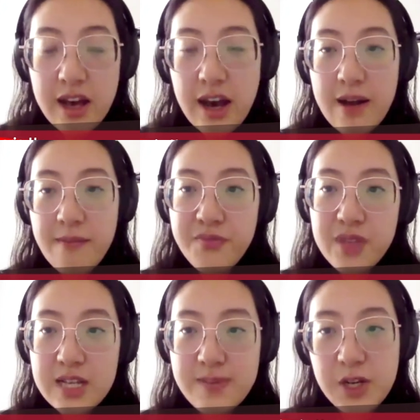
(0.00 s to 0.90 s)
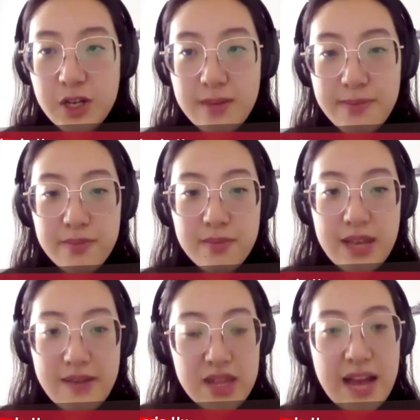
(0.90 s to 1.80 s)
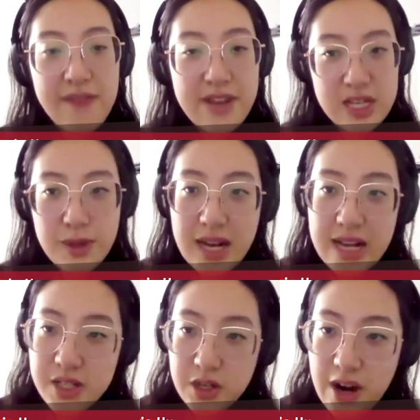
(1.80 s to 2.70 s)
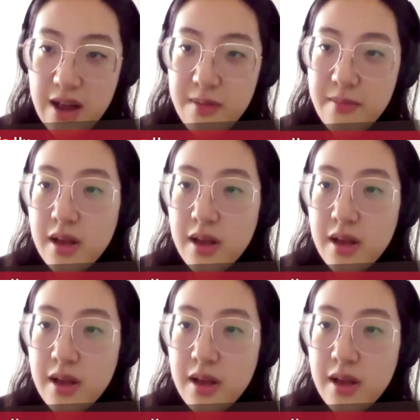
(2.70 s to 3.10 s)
Um, especially given that Facebook and Instagram